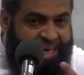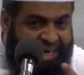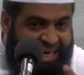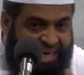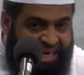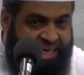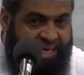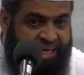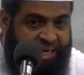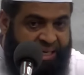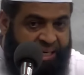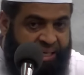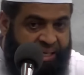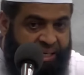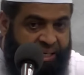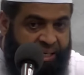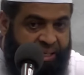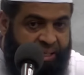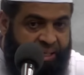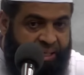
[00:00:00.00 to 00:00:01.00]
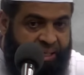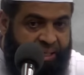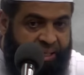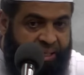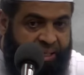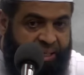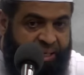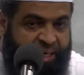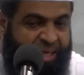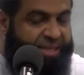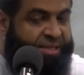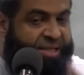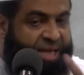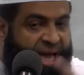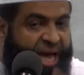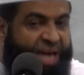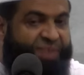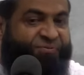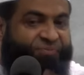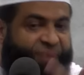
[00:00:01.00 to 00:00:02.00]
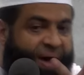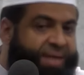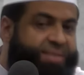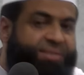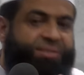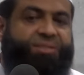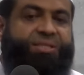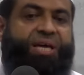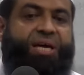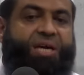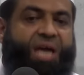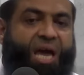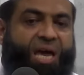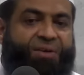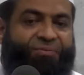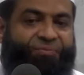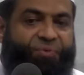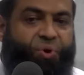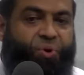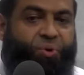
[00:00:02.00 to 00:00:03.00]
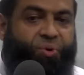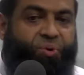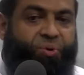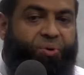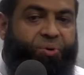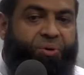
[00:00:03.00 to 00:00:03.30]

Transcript: err in the advice they gave you.